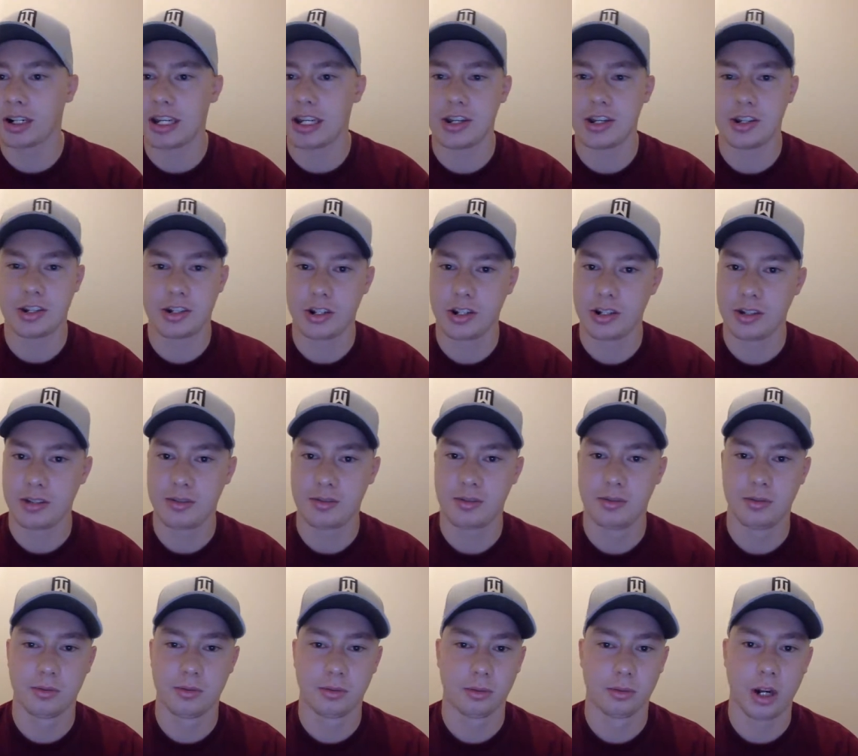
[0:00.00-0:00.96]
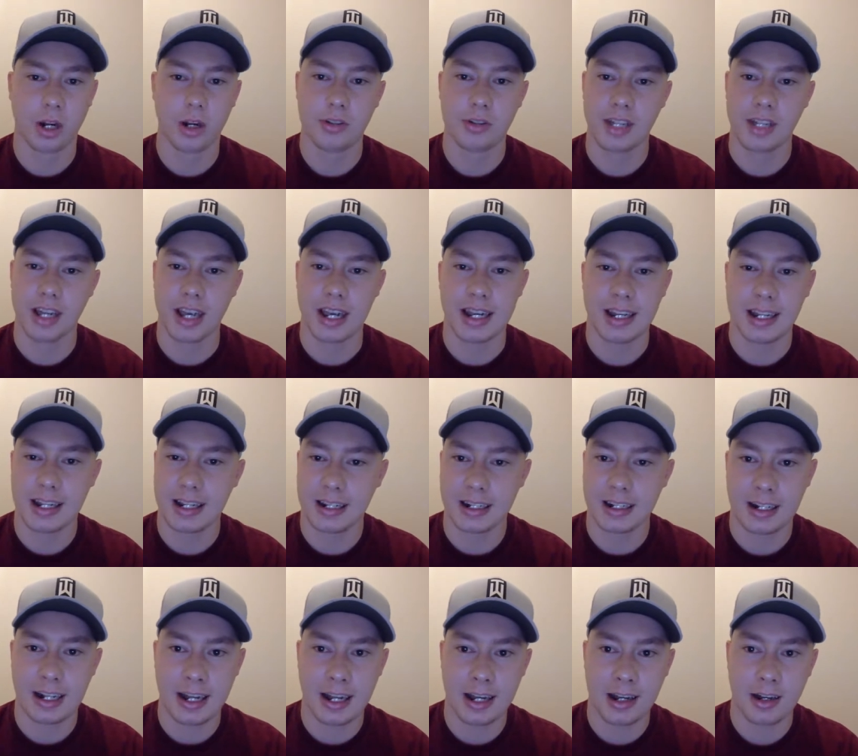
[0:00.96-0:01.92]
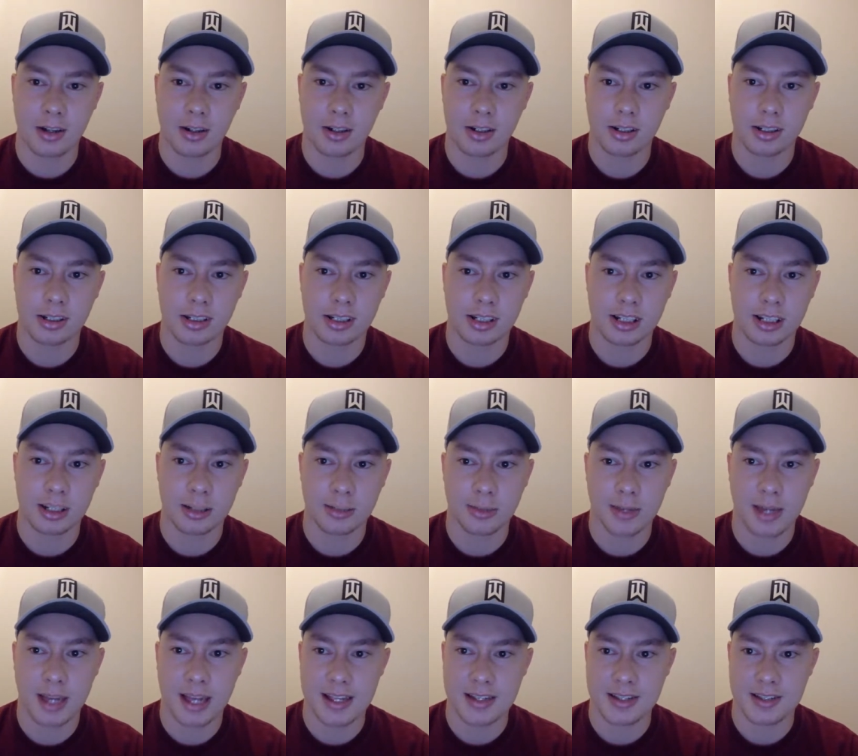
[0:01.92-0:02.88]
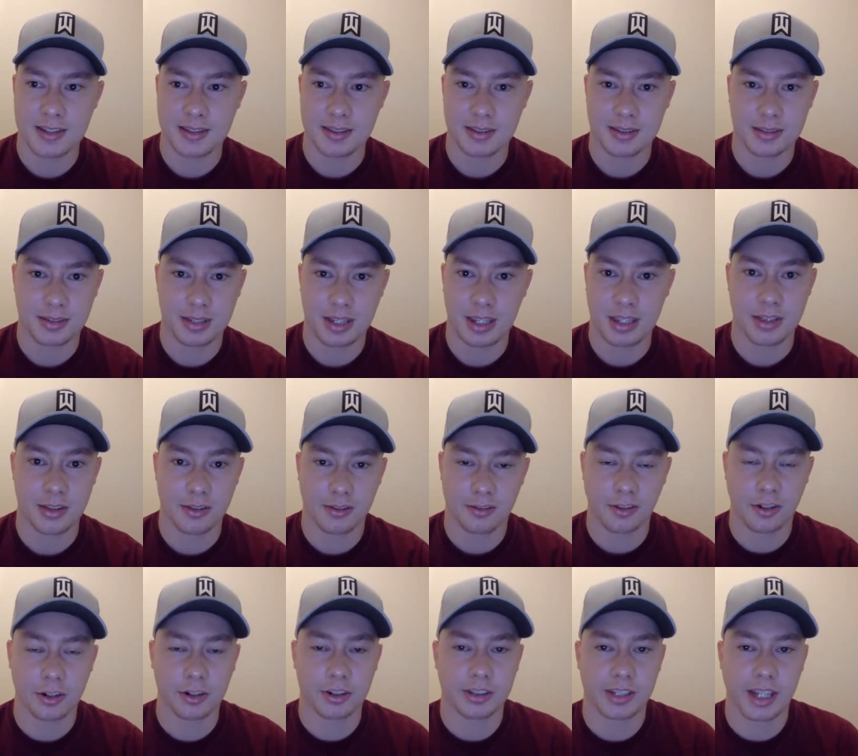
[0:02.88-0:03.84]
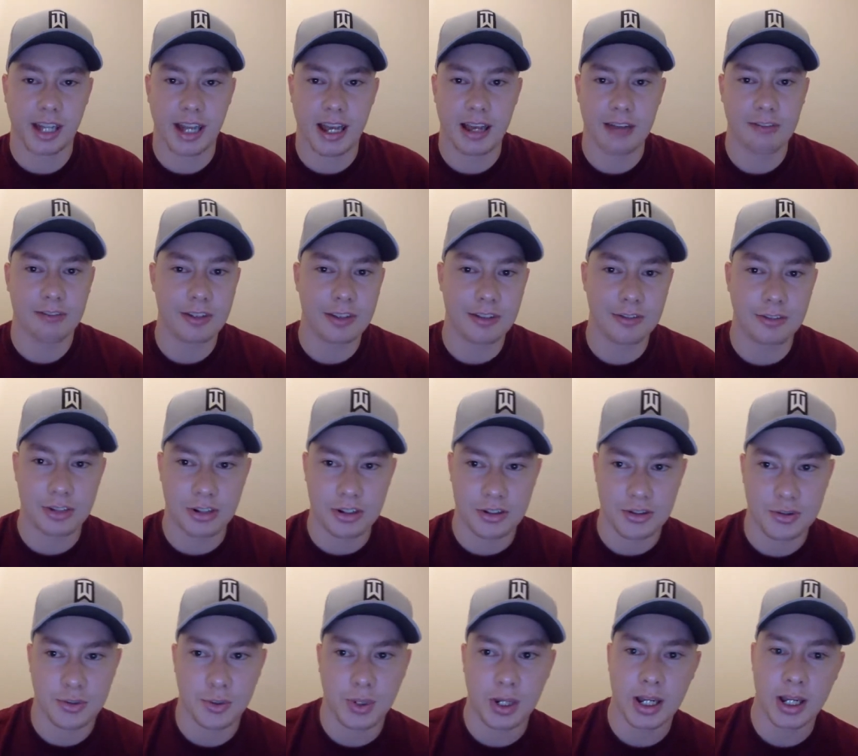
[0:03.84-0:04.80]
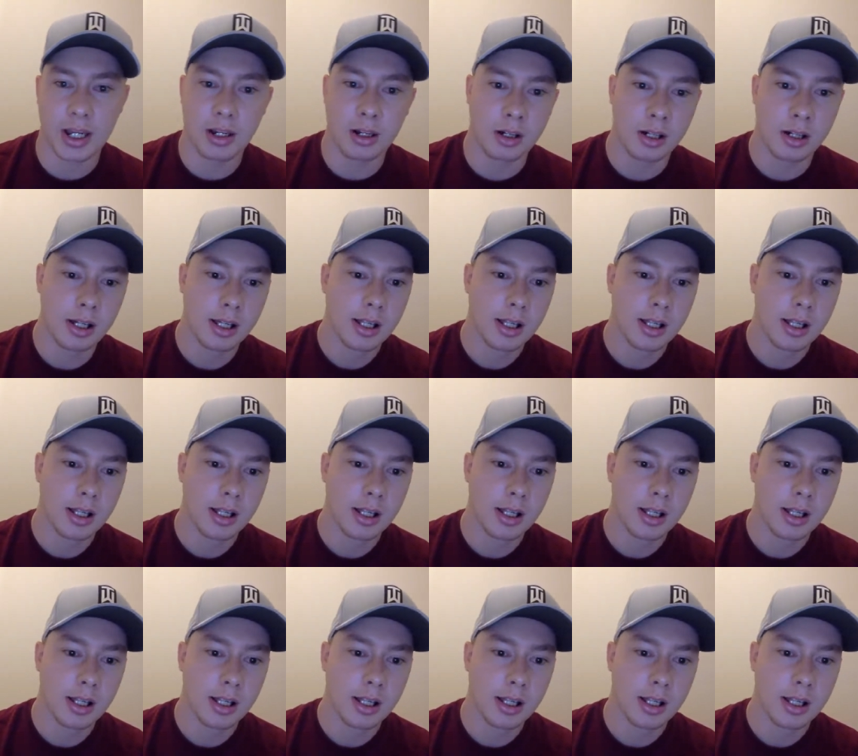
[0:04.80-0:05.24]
He should rotate in and out as in the first half even as well.